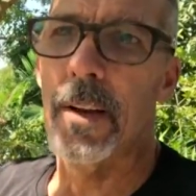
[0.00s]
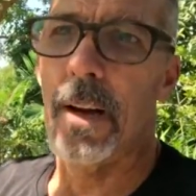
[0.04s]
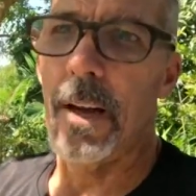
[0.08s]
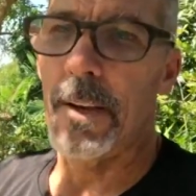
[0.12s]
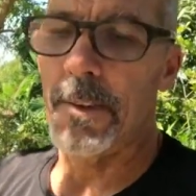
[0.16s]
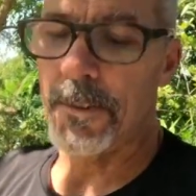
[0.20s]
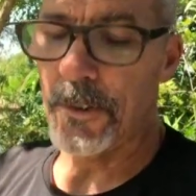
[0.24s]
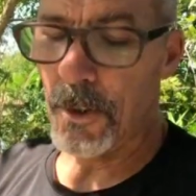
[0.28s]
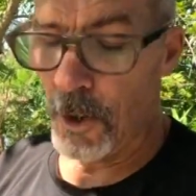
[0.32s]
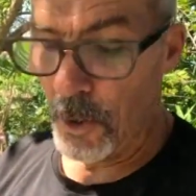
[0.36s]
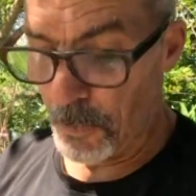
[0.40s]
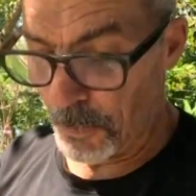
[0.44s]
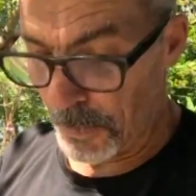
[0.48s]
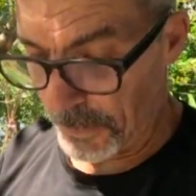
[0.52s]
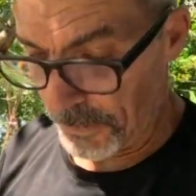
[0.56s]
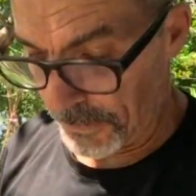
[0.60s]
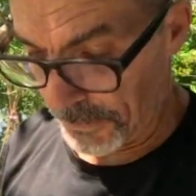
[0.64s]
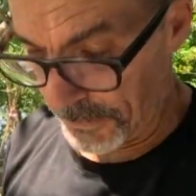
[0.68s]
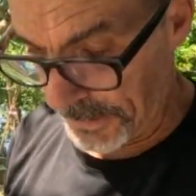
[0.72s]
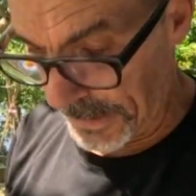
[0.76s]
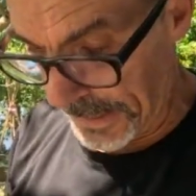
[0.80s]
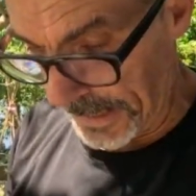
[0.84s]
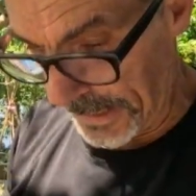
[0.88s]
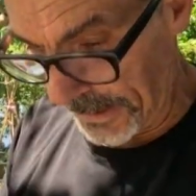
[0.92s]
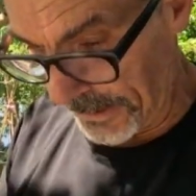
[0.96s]
I just hope it
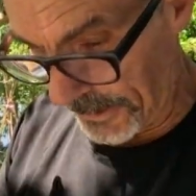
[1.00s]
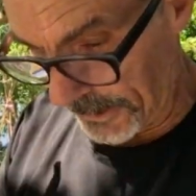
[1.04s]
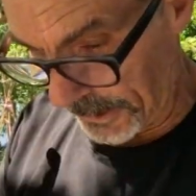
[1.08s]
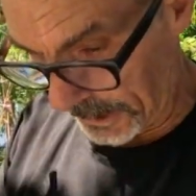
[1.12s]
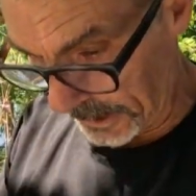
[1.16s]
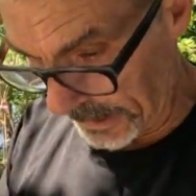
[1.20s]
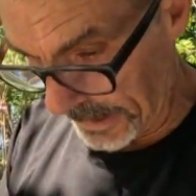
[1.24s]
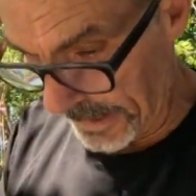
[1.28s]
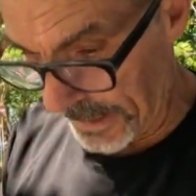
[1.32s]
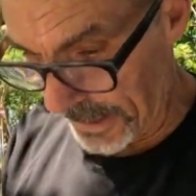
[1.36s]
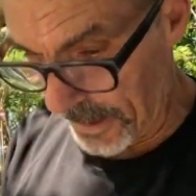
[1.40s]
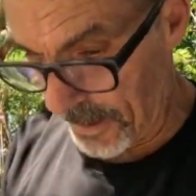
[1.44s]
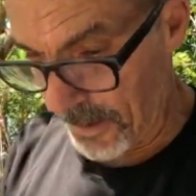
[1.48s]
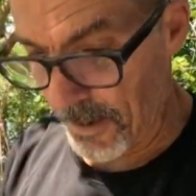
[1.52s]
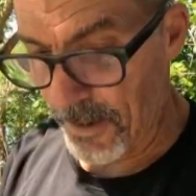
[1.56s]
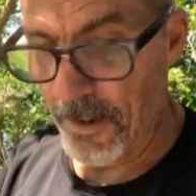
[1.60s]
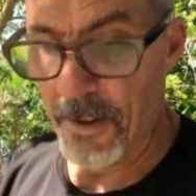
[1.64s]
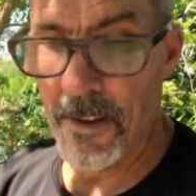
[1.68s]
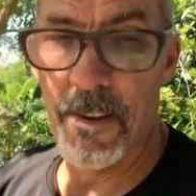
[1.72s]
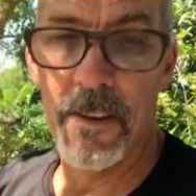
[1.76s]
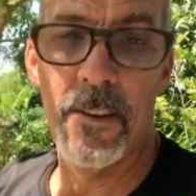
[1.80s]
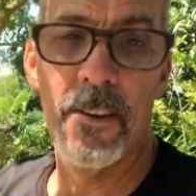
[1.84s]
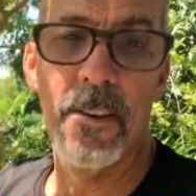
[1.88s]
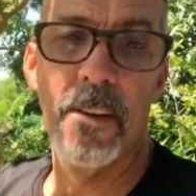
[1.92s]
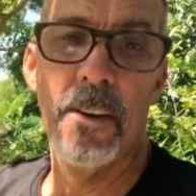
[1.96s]
stays clear
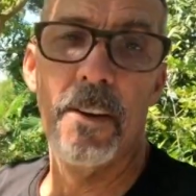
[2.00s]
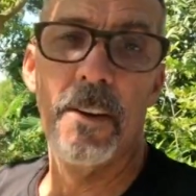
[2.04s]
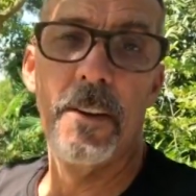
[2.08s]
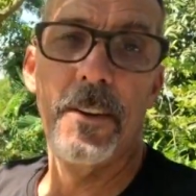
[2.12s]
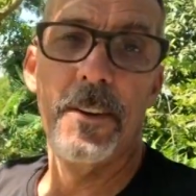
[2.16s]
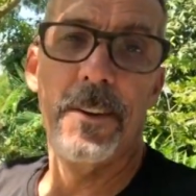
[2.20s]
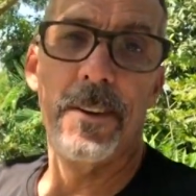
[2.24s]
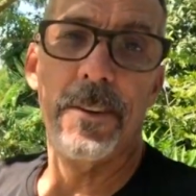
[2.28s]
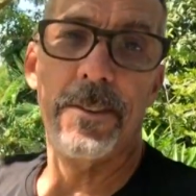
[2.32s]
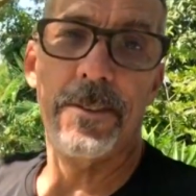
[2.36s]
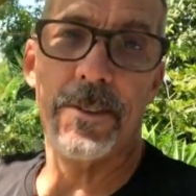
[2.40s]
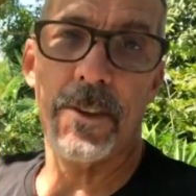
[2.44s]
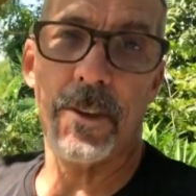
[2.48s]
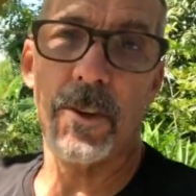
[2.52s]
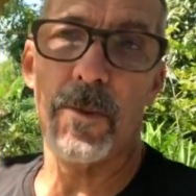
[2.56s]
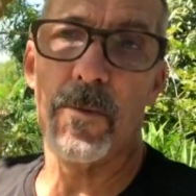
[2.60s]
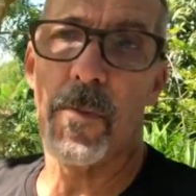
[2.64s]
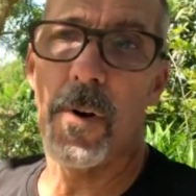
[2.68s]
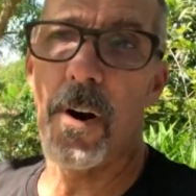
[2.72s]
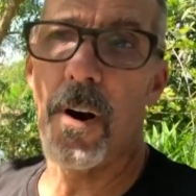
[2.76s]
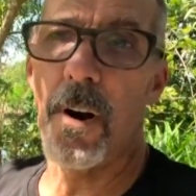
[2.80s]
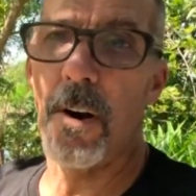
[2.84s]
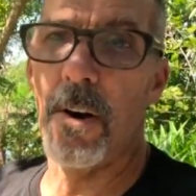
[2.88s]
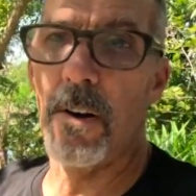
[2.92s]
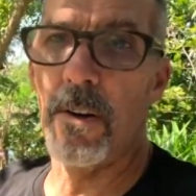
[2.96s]
until
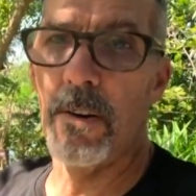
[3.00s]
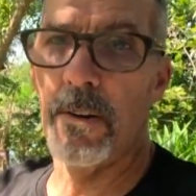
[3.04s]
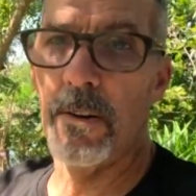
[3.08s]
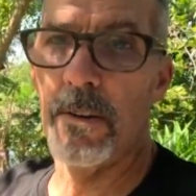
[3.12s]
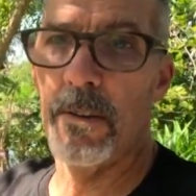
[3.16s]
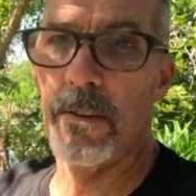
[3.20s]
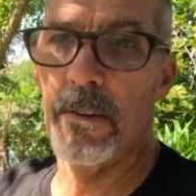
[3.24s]
tomorrow.